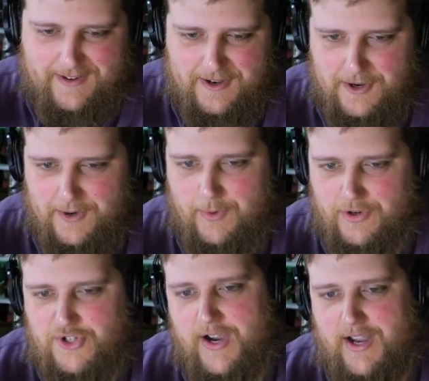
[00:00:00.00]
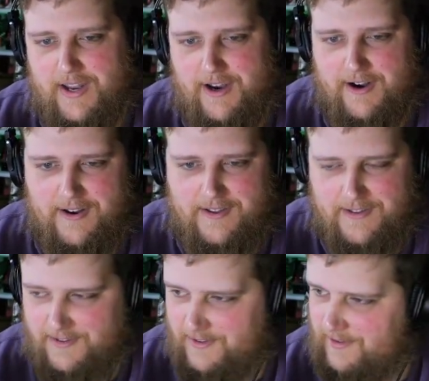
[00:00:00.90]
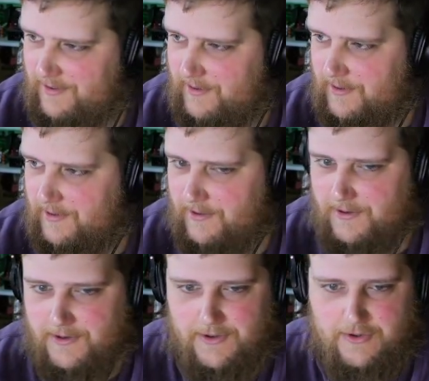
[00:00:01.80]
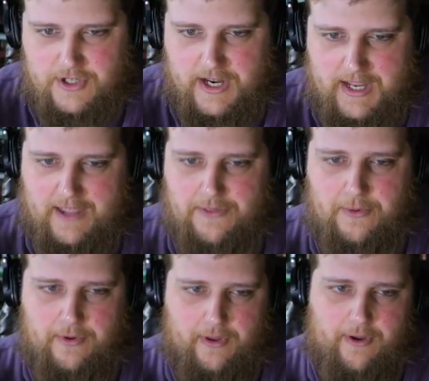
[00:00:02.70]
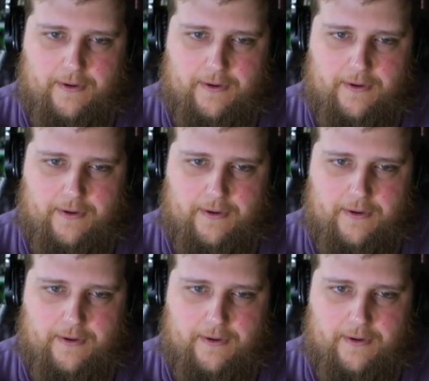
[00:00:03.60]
We're trying here. We're trying to get through it all.